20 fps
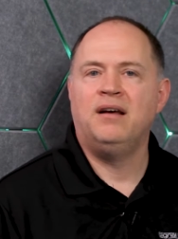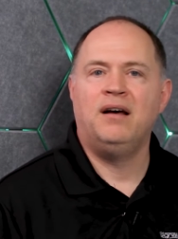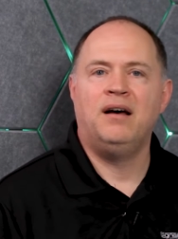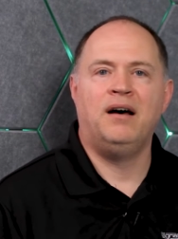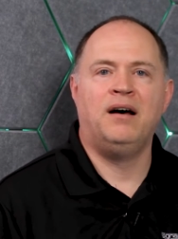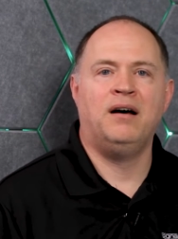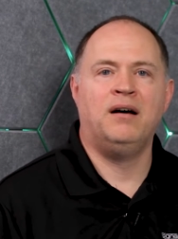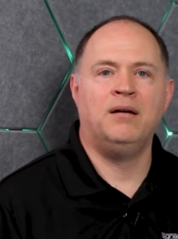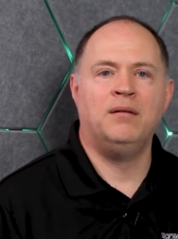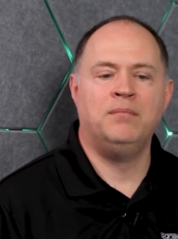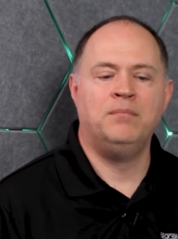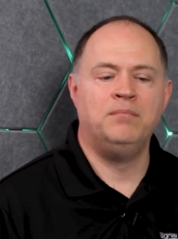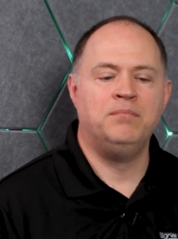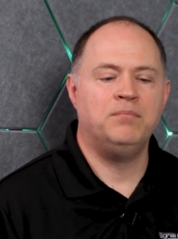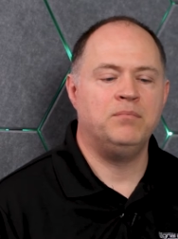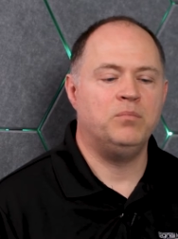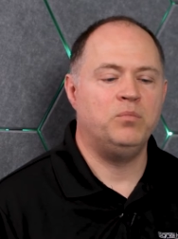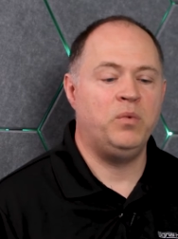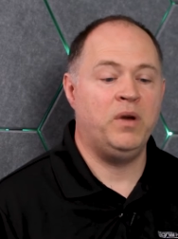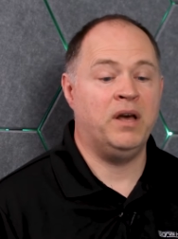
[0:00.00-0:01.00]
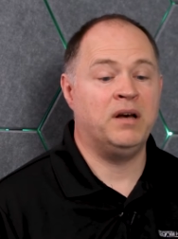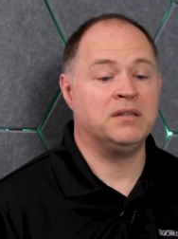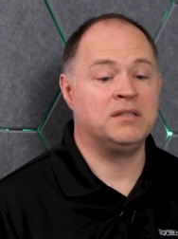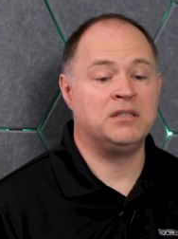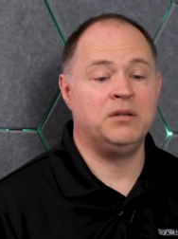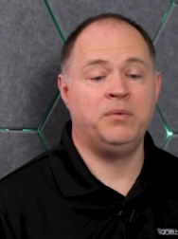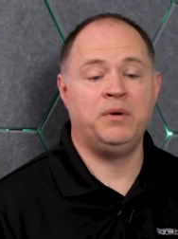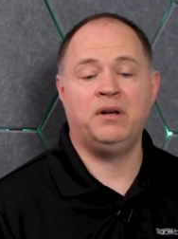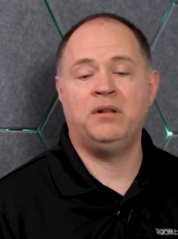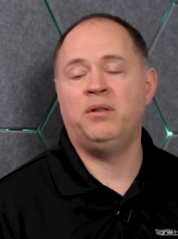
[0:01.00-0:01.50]
Um, we
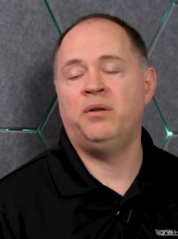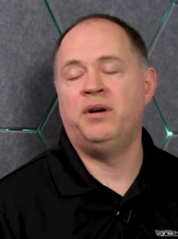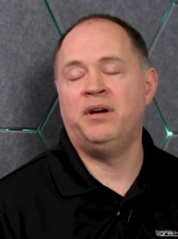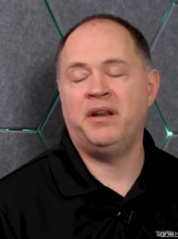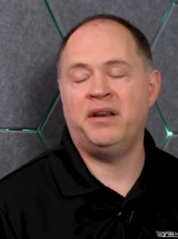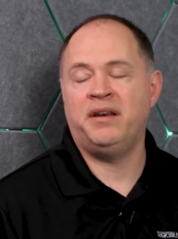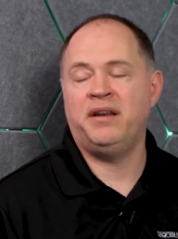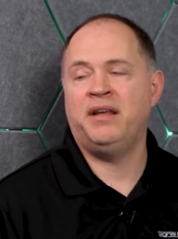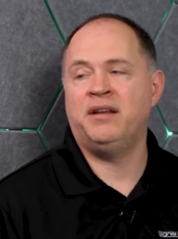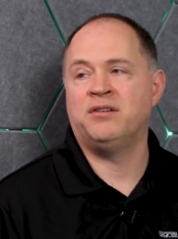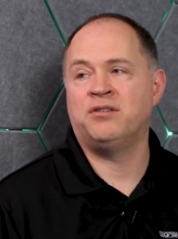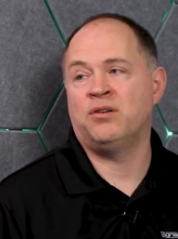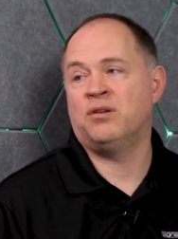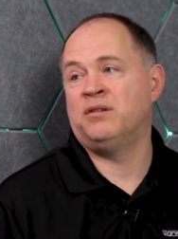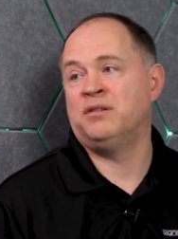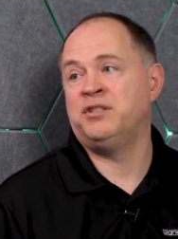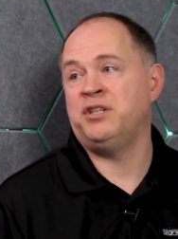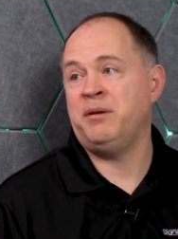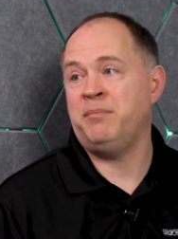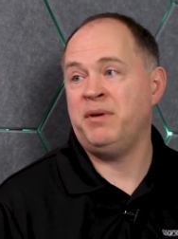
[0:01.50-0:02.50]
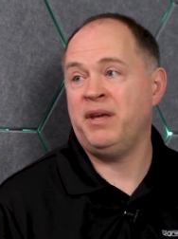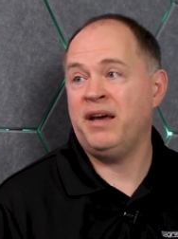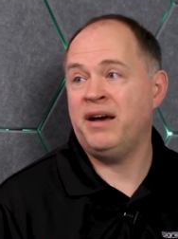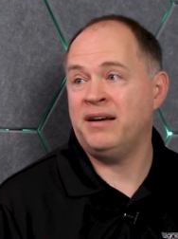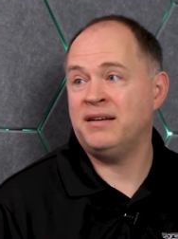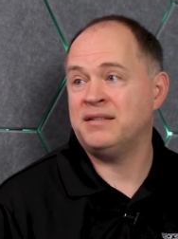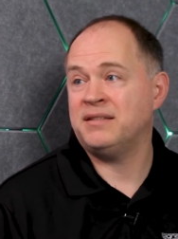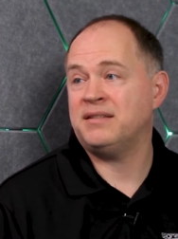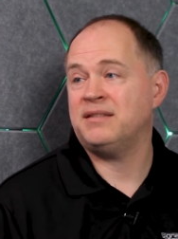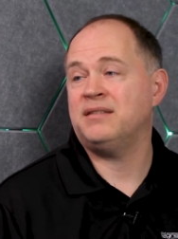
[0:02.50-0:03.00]
also included an internal
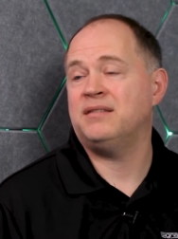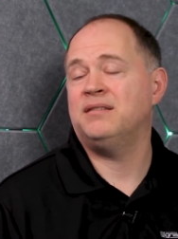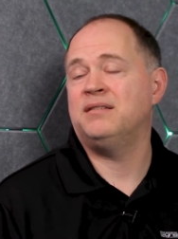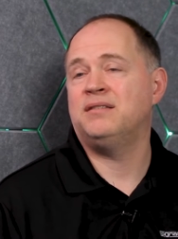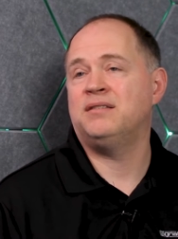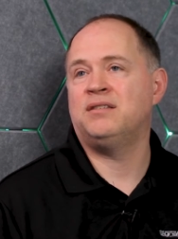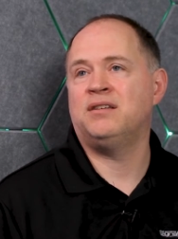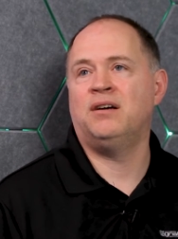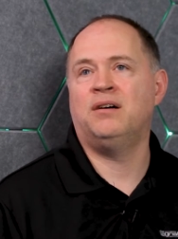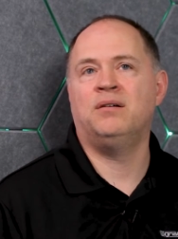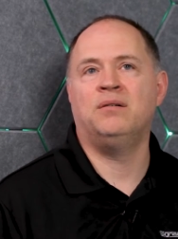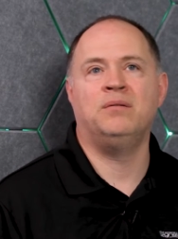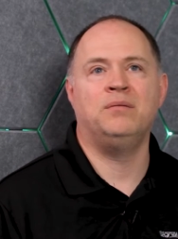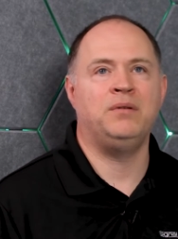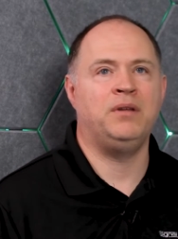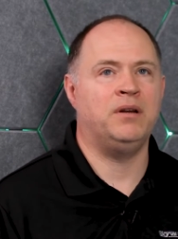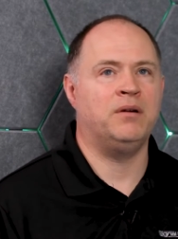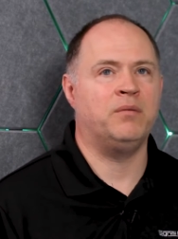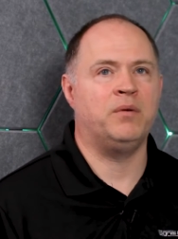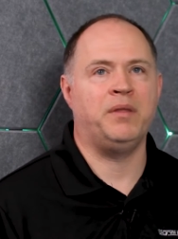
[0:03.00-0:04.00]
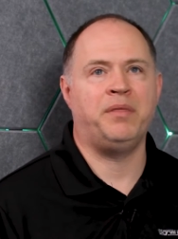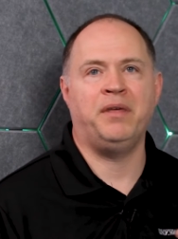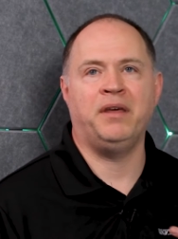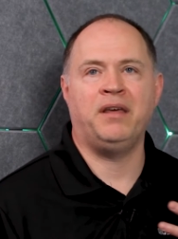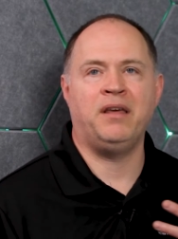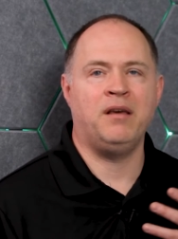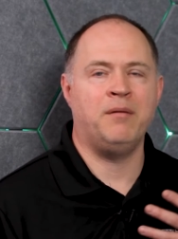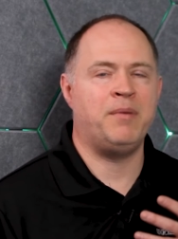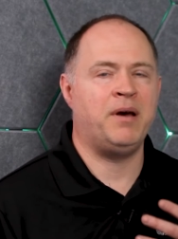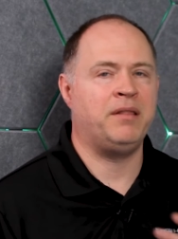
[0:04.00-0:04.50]
GPS. So, you know, we're
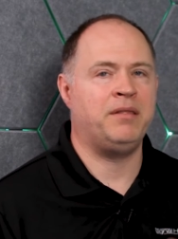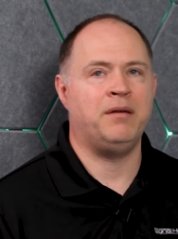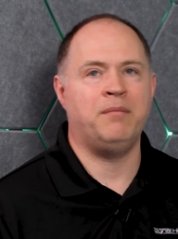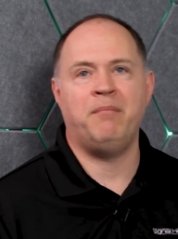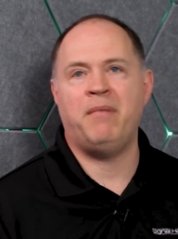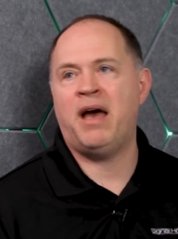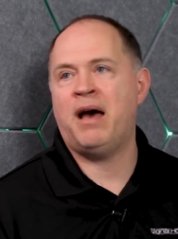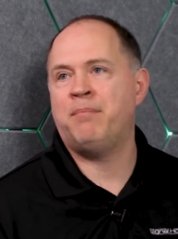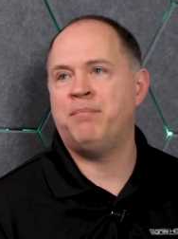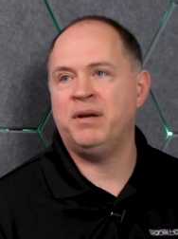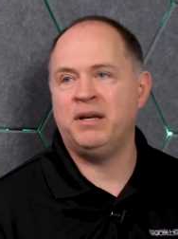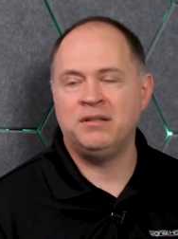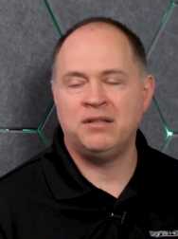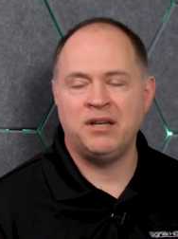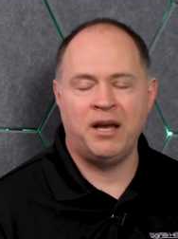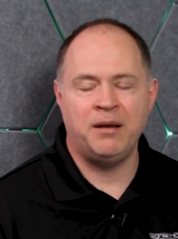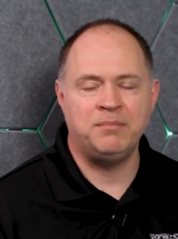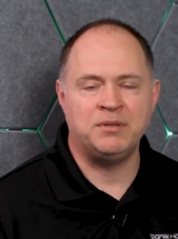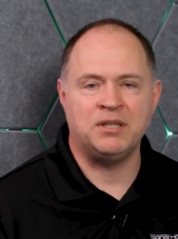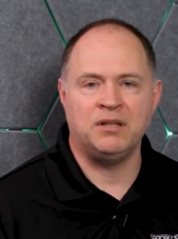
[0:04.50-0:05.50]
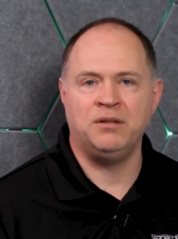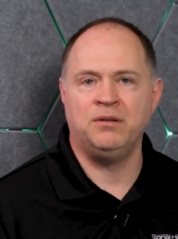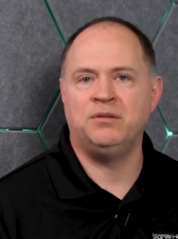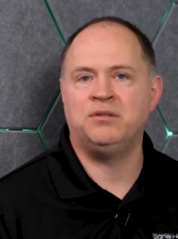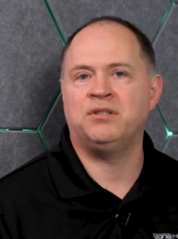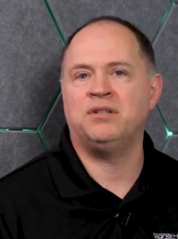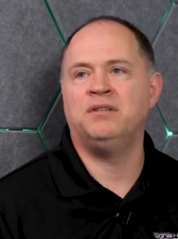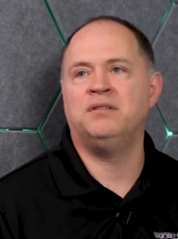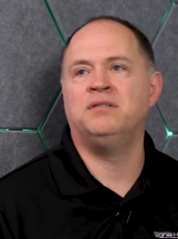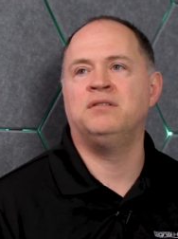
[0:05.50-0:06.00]
thinking about the mapping type
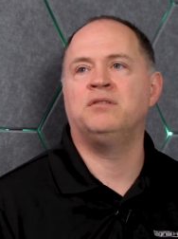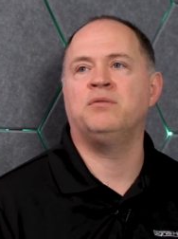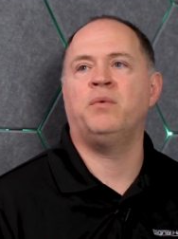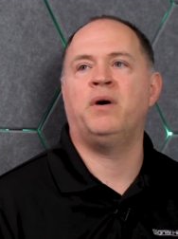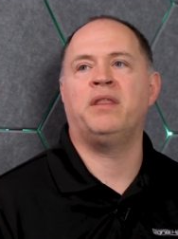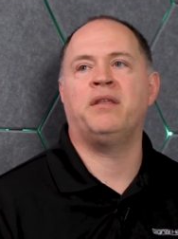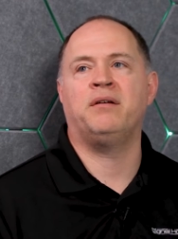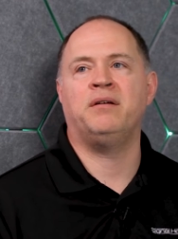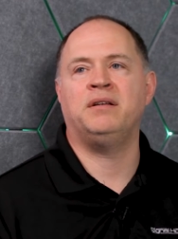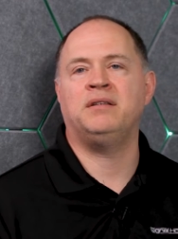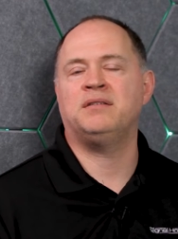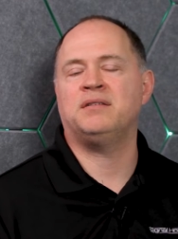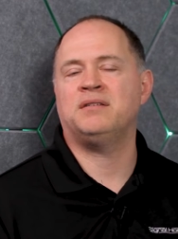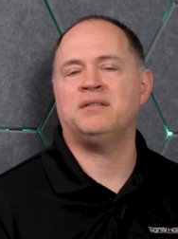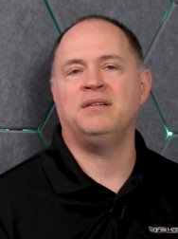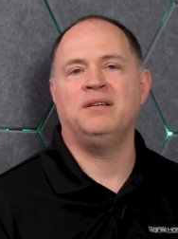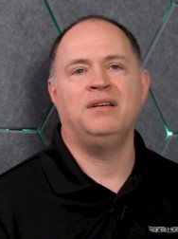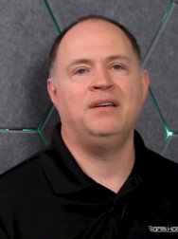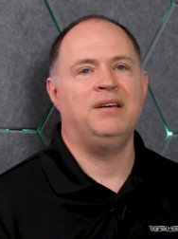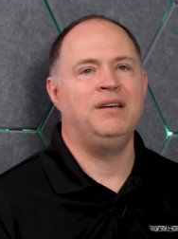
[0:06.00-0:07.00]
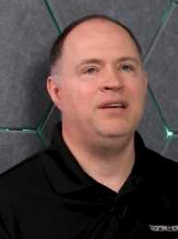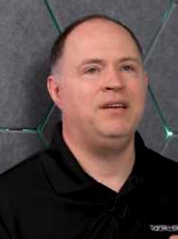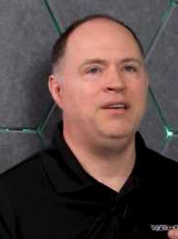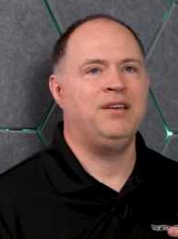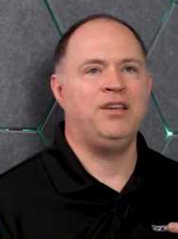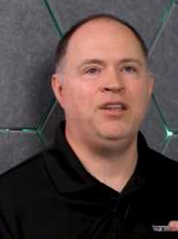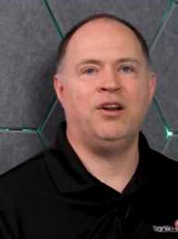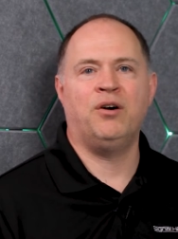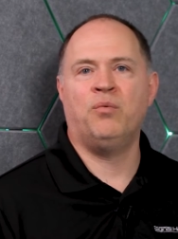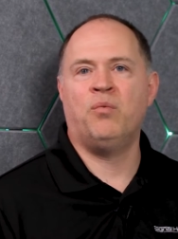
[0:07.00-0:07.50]
solutions, whether it's,
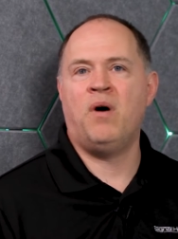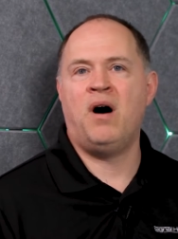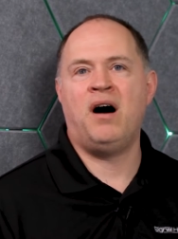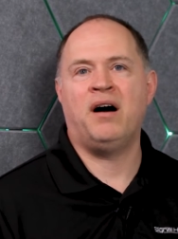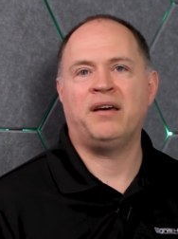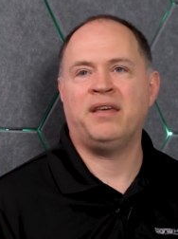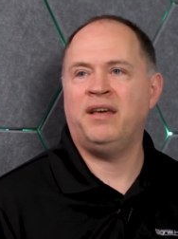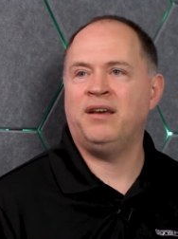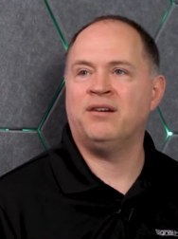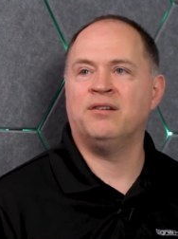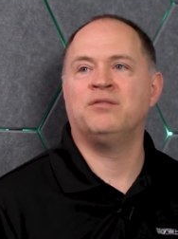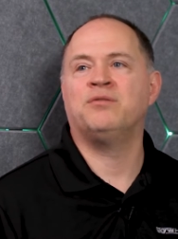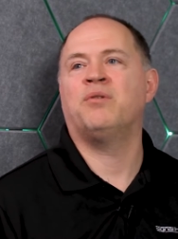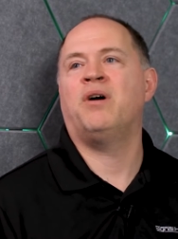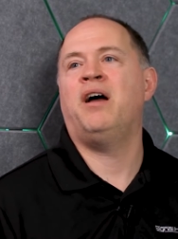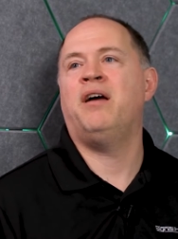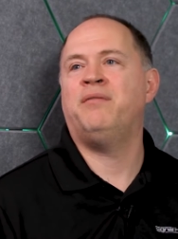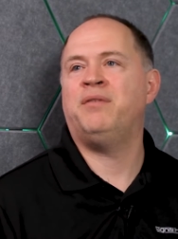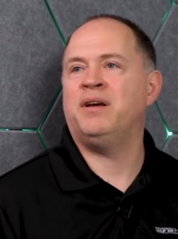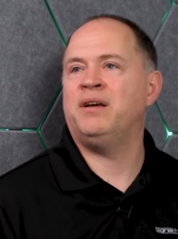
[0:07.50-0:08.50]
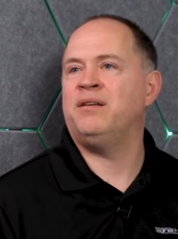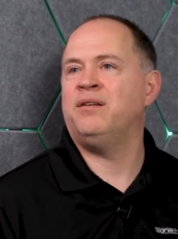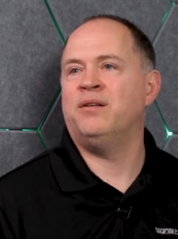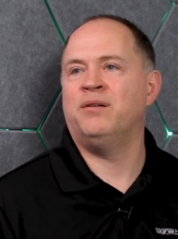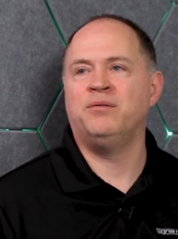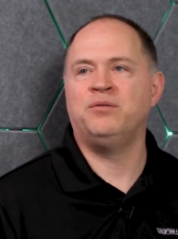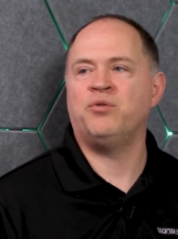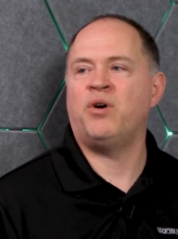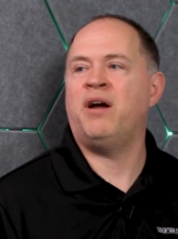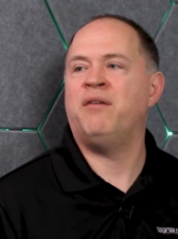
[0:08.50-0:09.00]
you know, walking or driving, you know,
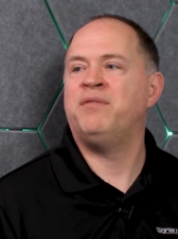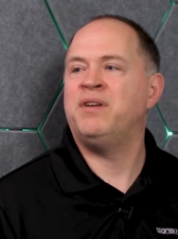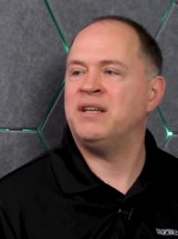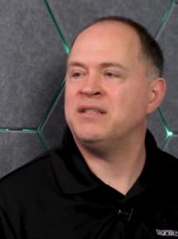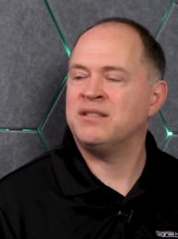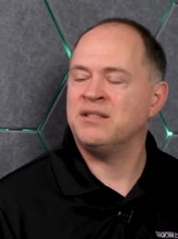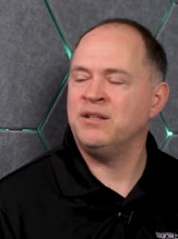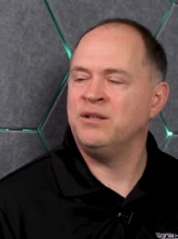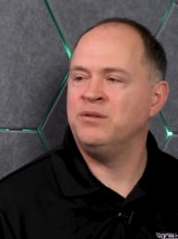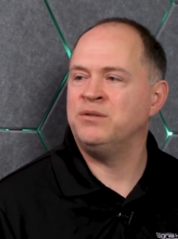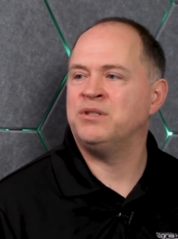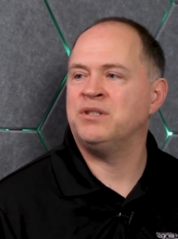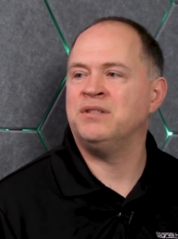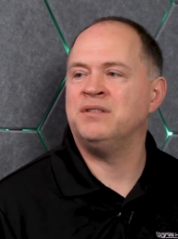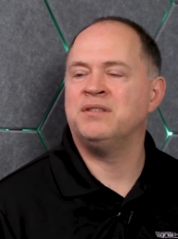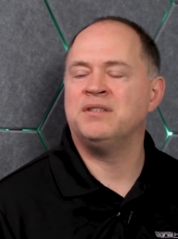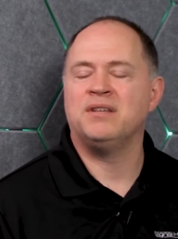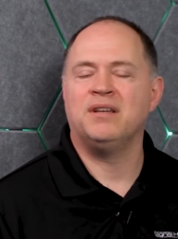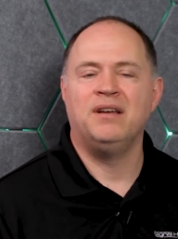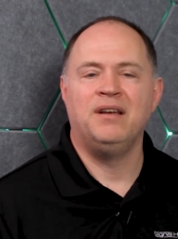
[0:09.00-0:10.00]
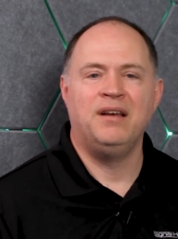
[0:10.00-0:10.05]
drive test solutions.